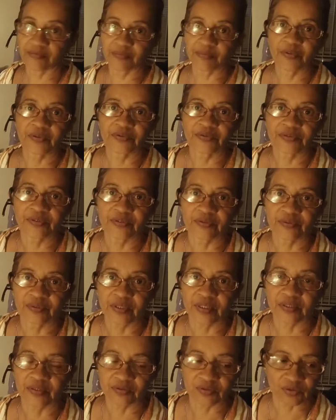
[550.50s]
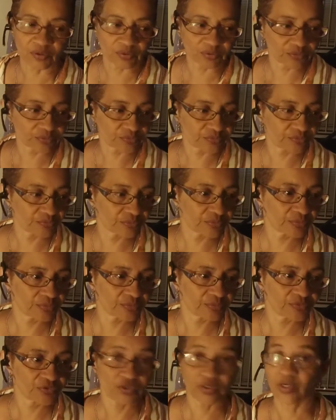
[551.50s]
person. Okay. So
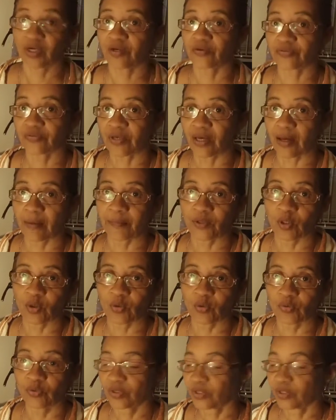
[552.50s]
she has ammo